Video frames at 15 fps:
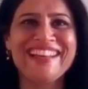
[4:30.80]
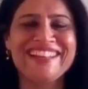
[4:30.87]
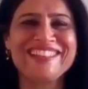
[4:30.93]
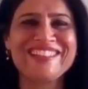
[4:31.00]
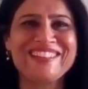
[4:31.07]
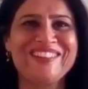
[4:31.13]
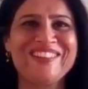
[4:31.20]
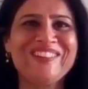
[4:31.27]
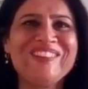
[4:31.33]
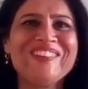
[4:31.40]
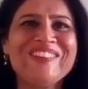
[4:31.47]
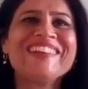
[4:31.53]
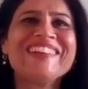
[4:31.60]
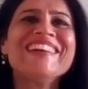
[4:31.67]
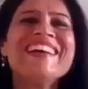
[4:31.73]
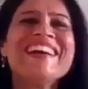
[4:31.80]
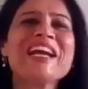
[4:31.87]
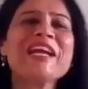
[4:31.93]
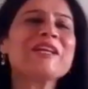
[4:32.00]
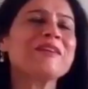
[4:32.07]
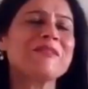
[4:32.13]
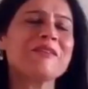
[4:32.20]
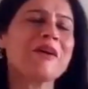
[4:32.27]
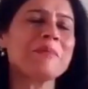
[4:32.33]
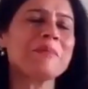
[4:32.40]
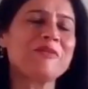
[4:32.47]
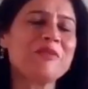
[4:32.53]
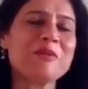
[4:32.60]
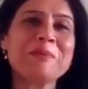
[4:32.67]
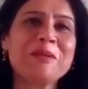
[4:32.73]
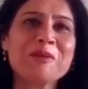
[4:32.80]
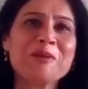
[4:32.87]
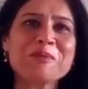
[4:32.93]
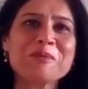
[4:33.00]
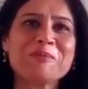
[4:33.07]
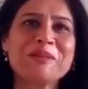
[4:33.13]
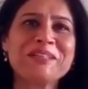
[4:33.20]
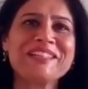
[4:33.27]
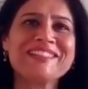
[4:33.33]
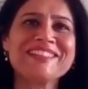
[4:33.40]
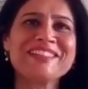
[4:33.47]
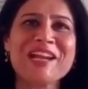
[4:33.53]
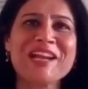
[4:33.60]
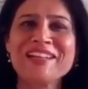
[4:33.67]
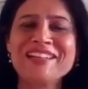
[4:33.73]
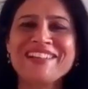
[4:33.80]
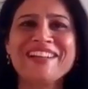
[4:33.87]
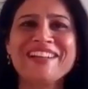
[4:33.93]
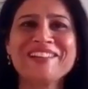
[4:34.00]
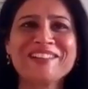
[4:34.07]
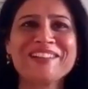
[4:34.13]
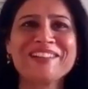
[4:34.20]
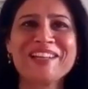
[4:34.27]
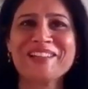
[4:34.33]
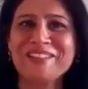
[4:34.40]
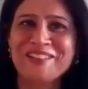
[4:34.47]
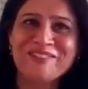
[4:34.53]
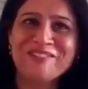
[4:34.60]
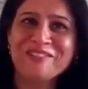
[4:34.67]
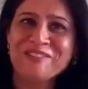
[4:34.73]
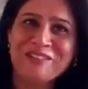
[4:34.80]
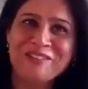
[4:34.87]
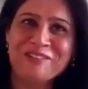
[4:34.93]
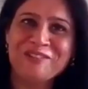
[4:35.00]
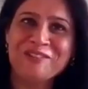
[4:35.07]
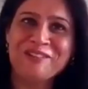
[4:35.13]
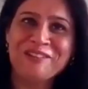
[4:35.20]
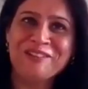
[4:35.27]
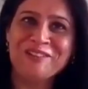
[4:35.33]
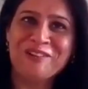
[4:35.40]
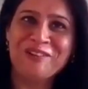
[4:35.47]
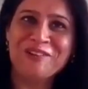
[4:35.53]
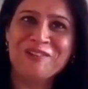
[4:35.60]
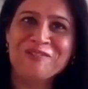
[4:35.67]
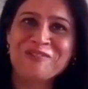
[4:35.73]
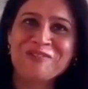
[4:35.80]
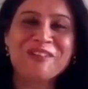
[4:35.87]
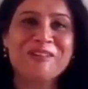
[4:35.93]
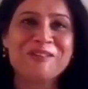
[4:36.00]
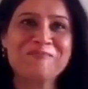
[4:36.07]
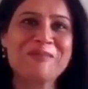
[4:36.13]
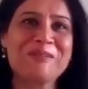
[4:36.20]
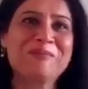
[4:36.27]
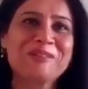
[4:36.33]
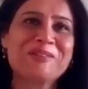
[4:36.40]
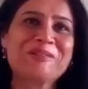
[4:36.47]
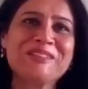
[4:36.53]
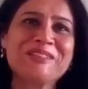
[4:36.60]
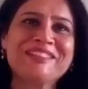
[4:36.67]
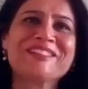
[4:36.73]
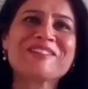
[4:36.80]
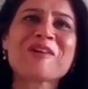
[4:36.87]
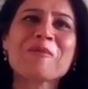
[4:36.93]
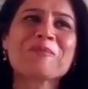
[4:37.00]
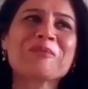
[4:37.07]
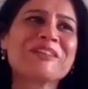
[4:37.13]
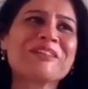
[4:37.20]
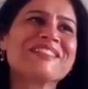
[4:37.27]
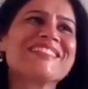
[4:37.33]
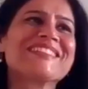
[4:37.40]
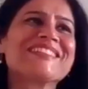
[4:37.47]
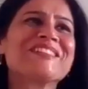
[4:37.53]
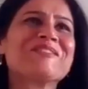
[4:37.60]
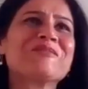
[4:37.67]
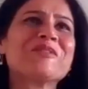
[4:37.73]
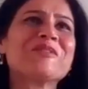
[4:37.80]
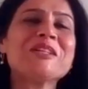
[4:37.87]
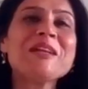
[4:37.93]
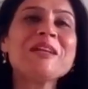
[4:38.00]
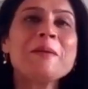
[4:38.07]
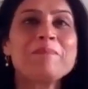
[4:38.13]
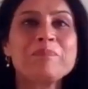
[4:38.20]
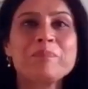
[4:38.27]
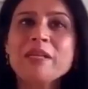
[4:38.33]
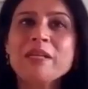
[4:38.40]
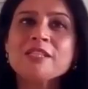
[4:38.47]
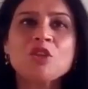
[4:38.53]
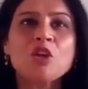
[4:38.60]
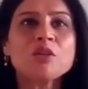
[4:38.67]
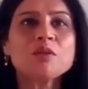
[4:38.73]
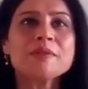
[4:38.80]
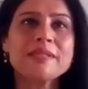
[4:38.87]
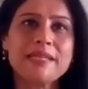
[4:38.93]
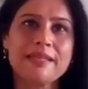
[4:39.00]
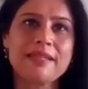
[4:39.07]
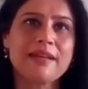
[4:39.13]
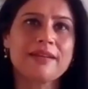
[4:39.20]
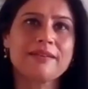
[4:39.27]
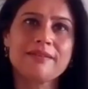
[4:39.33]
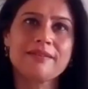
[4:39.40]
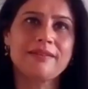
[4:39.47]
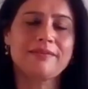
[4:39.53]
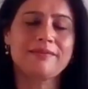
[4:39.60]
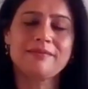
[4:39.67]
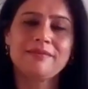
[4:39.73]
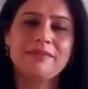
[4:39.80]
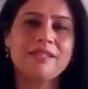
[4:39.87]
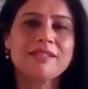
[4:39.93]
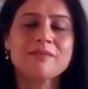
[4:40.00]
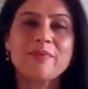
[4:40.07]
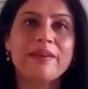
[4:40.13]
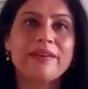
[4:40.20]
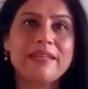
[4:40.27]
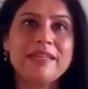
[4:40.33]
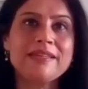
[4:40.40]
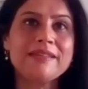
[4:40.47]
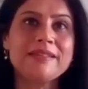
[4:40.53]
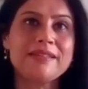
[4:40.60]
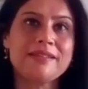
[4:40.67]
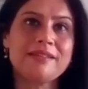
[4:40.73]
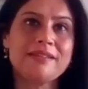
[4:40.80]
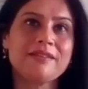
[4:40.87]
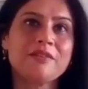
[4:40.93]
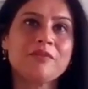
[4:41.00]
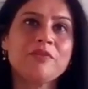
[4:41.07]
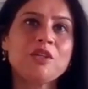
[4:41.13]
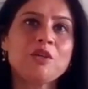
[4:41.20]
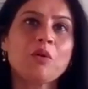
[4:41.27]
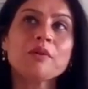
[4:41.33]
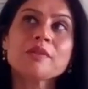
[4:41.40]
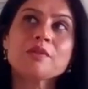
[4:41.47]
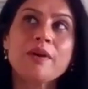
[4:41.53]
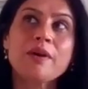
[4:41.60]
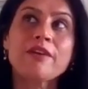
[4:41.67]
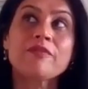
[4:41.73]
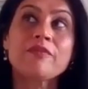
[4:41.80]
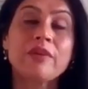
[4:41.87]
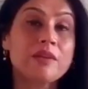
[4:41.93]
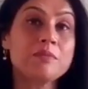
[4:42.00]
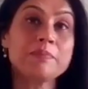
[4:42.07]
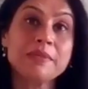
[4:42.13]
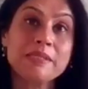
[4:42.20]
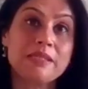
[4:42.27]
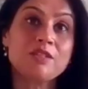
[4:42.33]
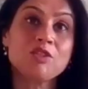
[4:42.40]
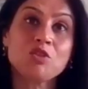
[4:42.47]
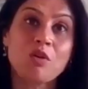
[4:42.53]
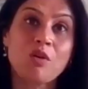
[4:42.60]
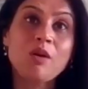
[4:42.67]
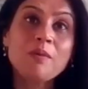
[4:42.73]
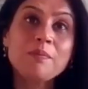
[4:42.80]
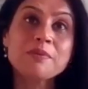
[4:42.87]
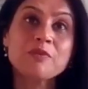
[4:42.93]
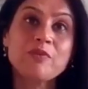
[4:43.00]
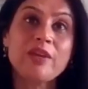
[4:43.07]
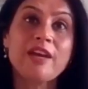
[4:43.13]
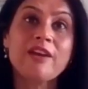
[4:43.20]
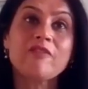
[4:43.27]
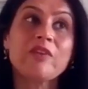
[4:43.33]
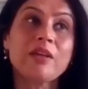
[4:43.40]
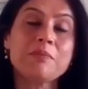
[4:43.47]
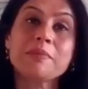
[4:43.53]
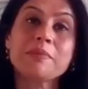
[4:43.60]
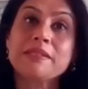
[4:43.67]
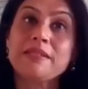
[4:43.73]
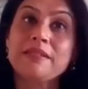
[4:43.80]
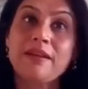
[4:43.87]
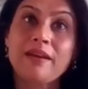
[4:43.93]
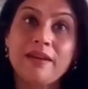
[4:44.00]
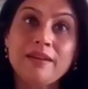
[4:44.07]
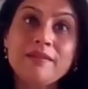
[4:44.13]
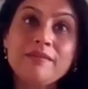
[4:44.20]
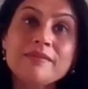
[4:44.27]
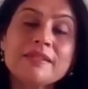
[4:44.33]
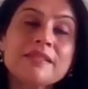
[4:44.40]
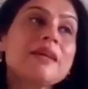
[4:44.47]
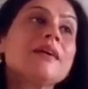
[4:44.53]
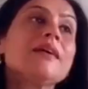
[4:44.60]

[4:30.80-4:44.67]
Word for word: that, you know, Eh, I mean, we may not be burning the night candle like you know a lot of uh, people do in the corporate uh, world, but it's not to say that you know it's very easy here. We also have very busy jobs. We have very busy lives.